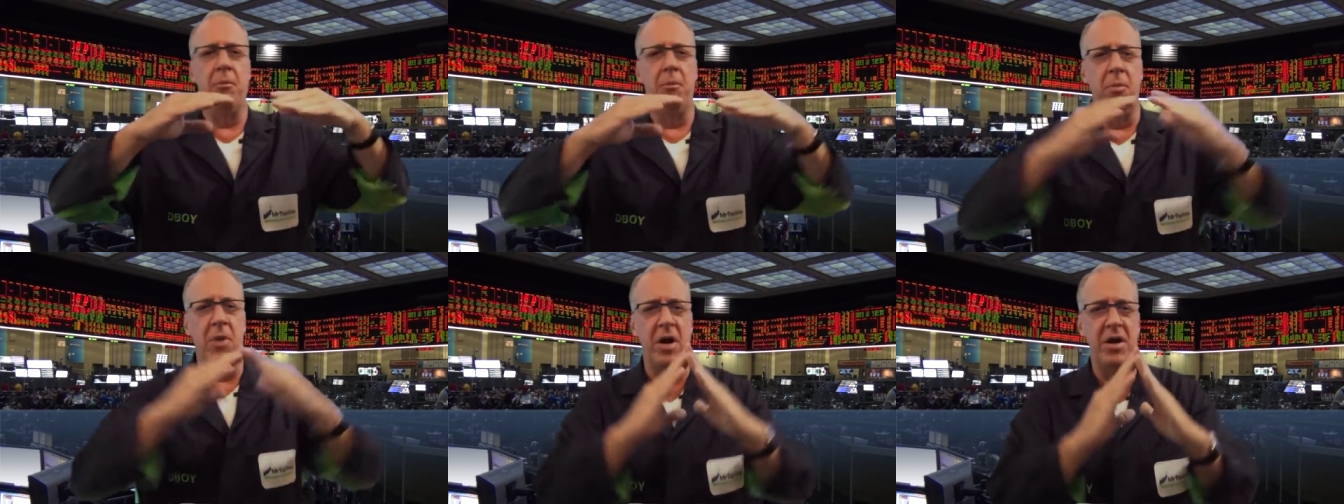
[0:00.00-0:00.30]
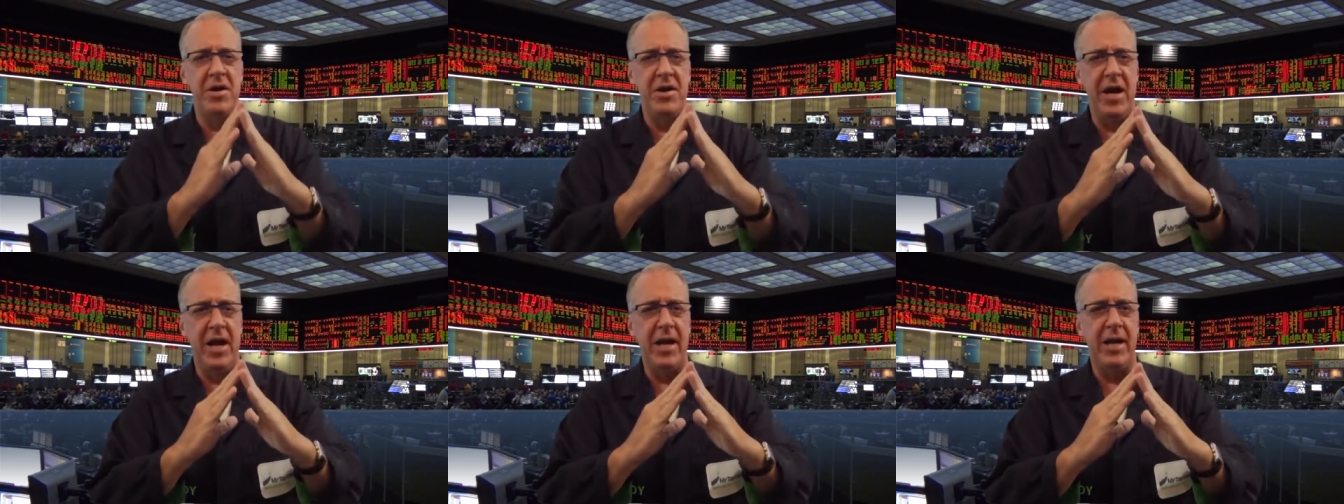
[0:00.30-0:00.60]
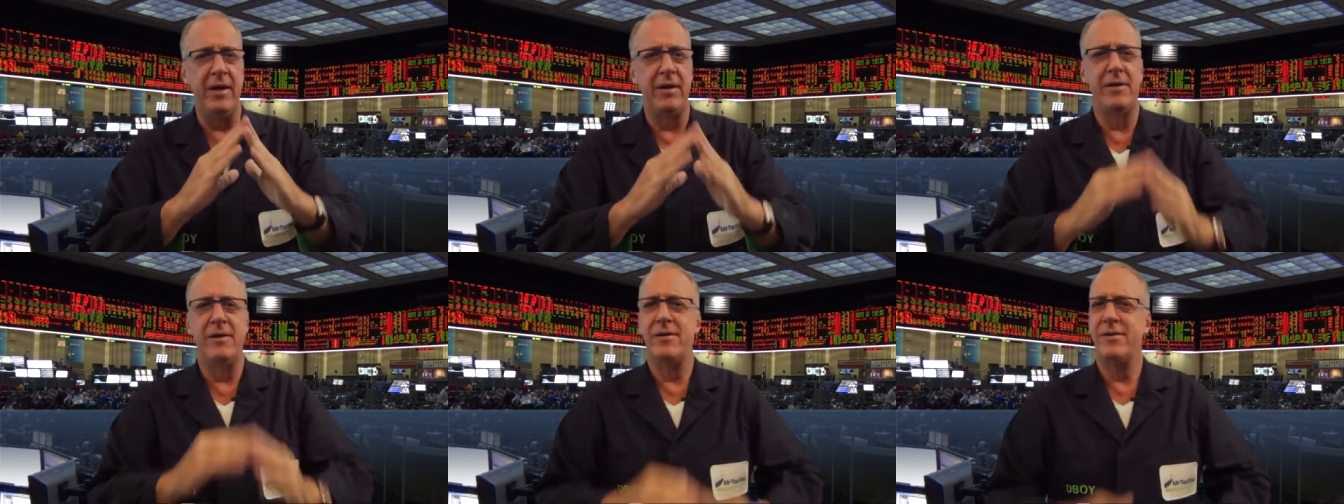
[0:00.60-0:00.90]
Monday.
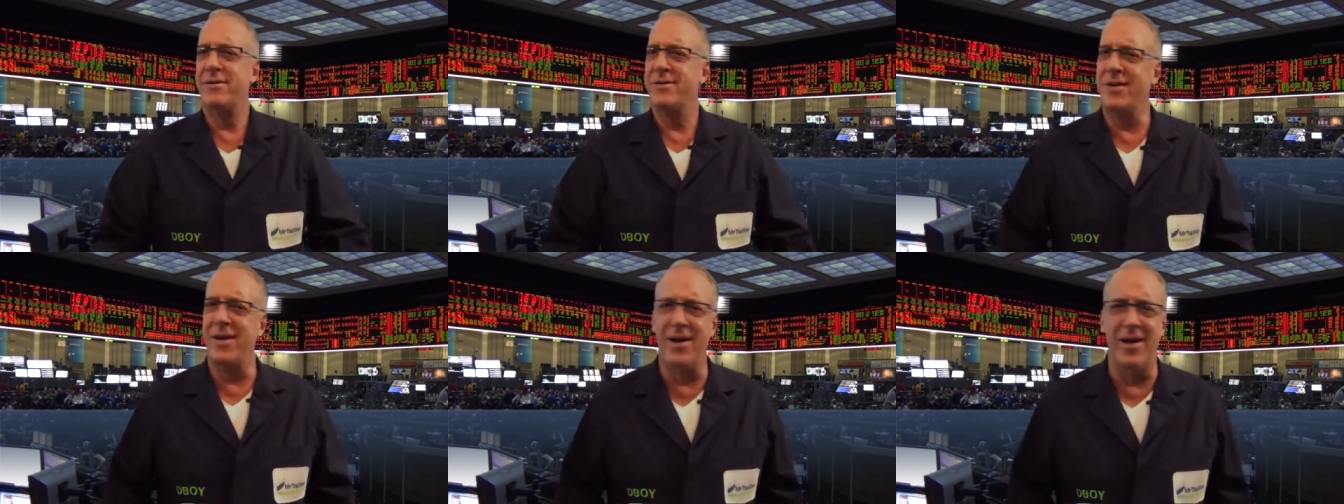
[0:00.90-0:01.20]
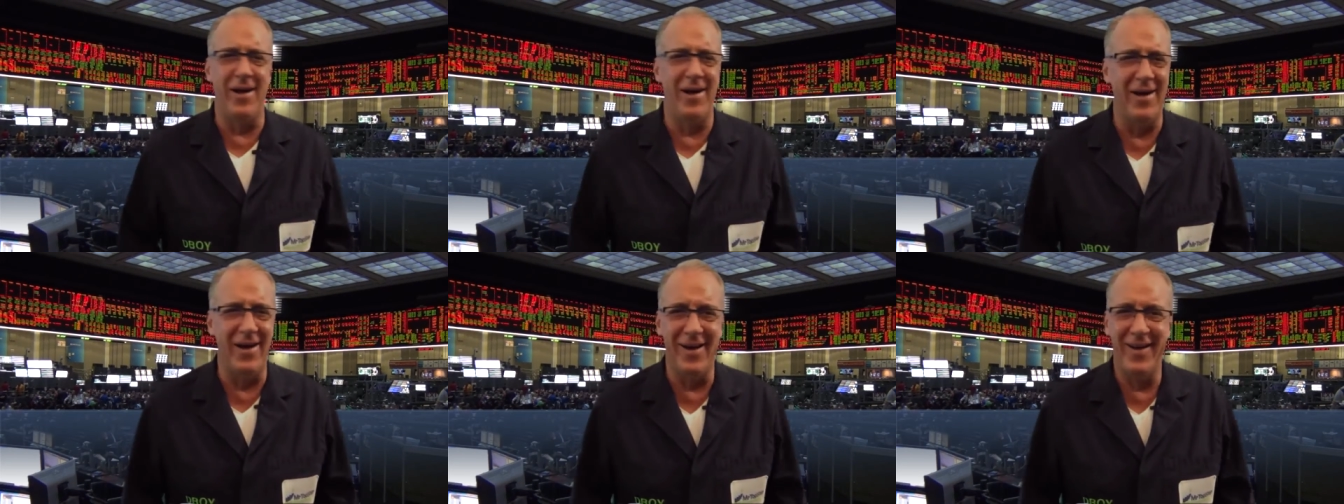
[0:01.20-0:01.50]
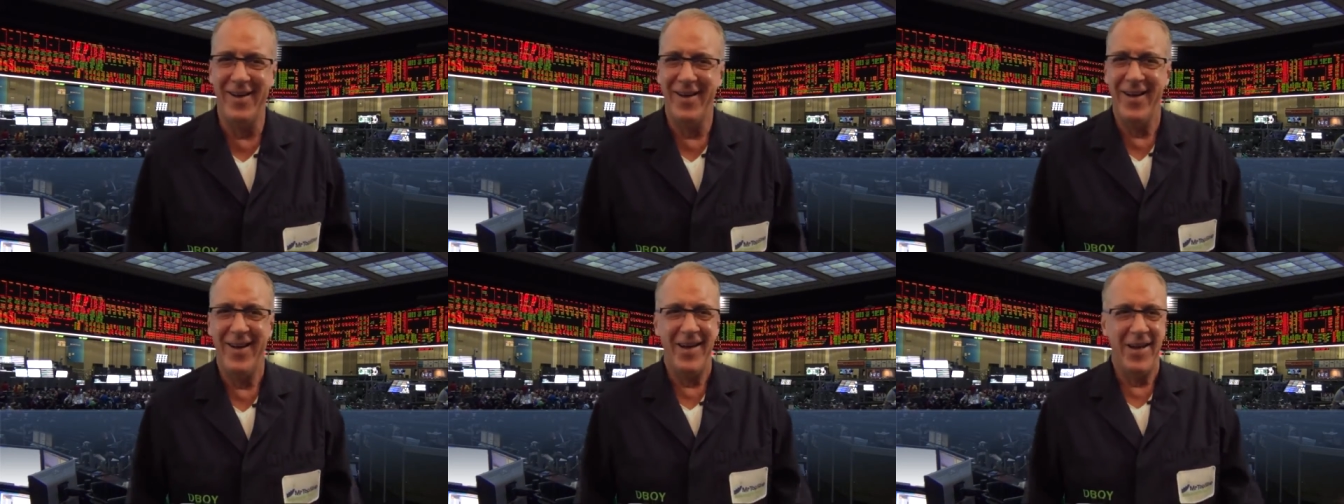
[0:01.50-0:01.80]

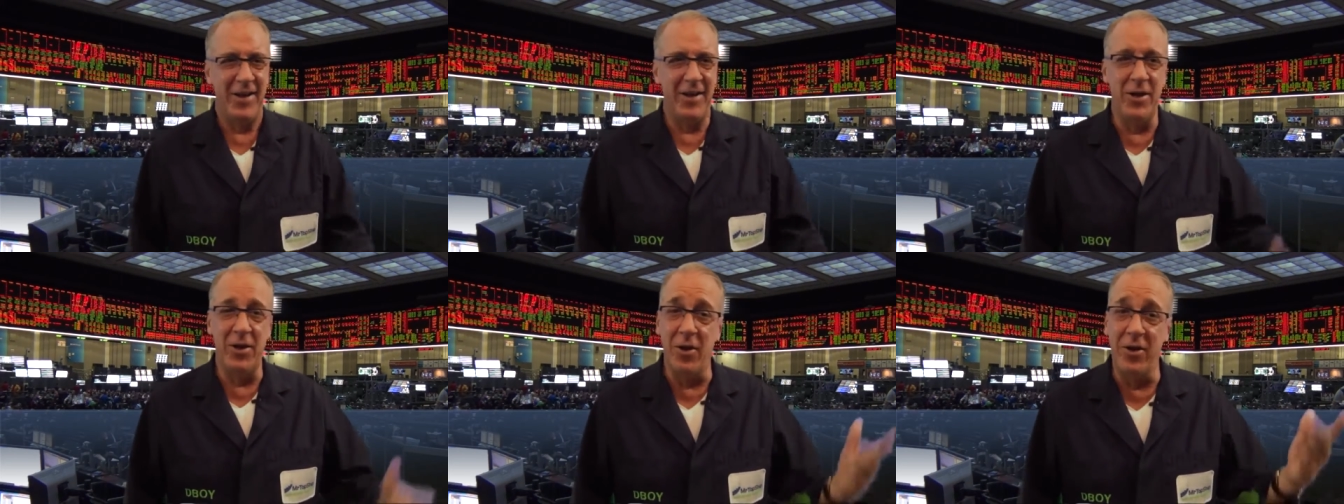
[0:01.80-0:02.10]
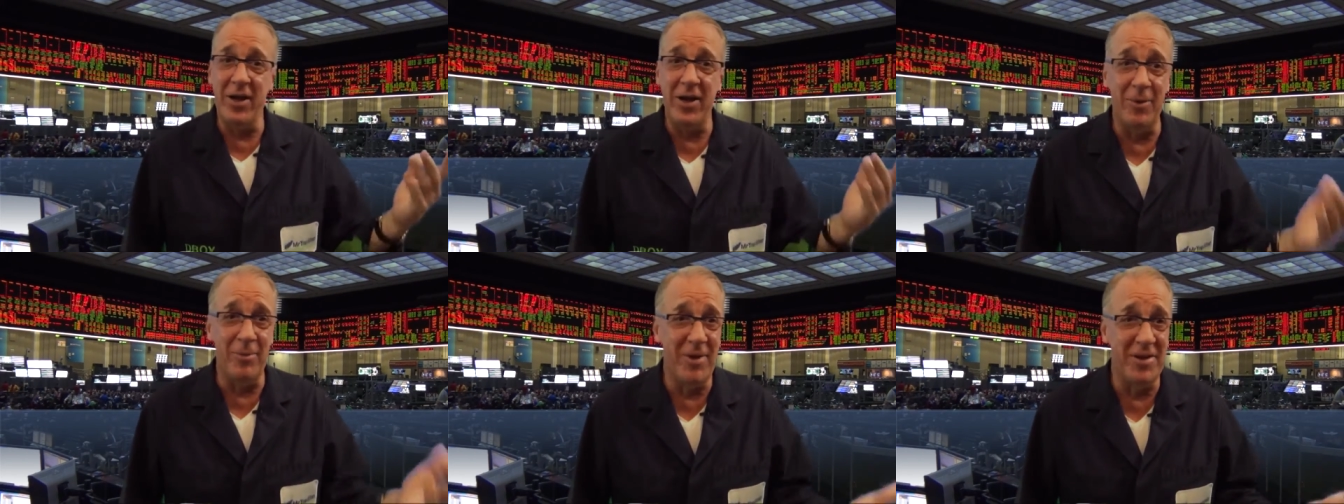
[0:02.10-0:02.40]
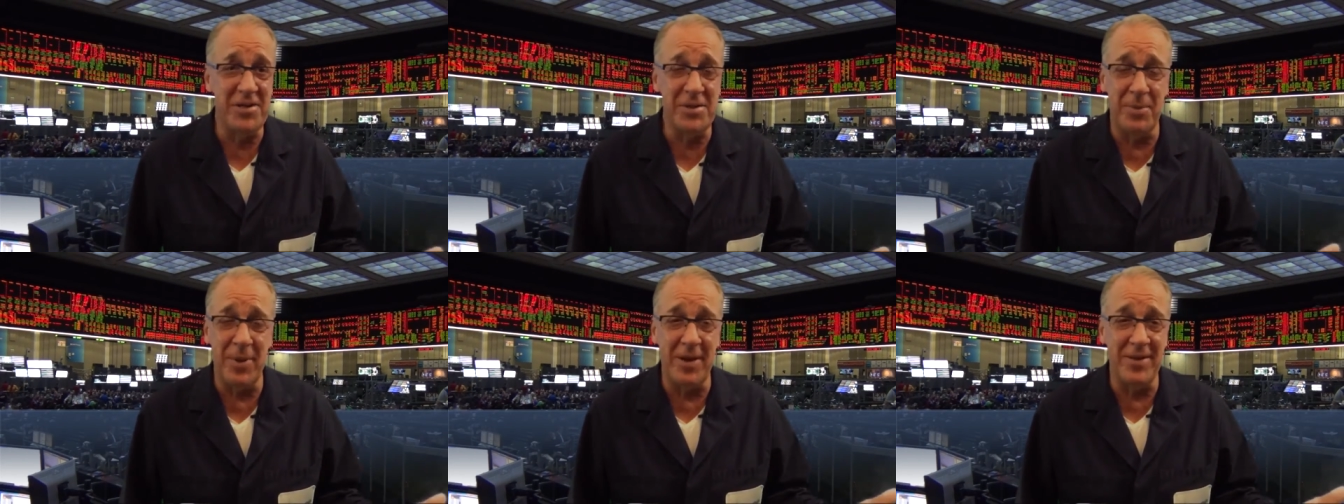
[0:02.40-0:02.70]
You don't hear
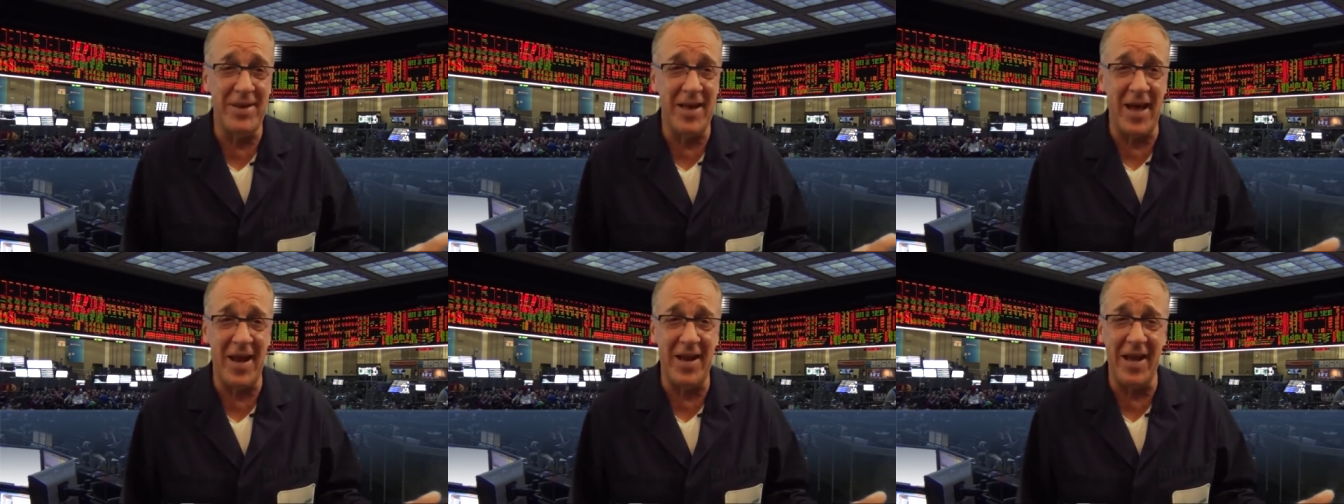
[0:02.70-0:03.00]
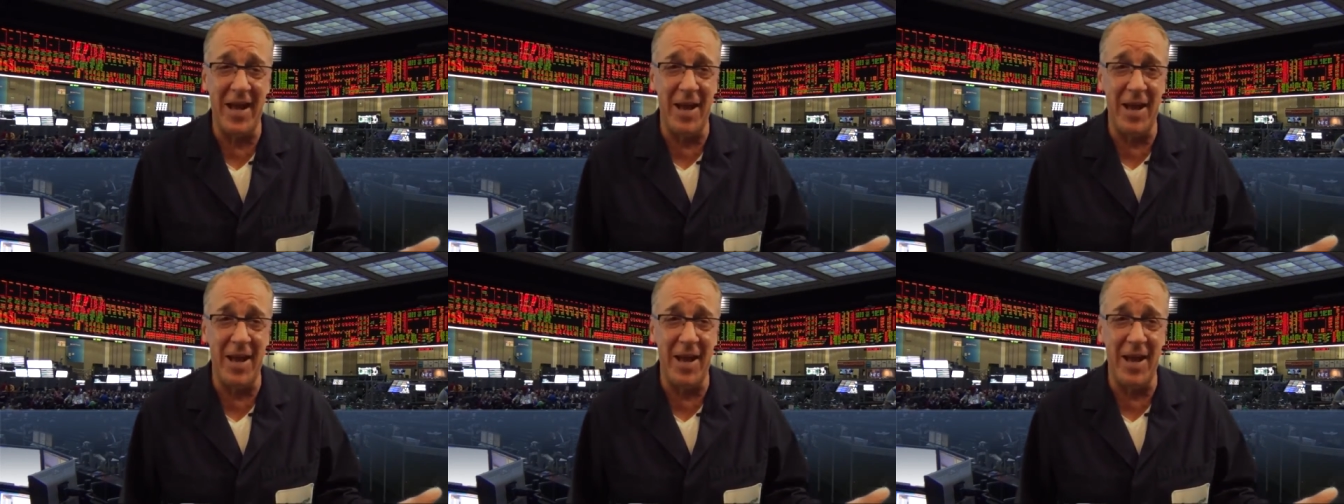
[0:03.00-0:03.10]
much about that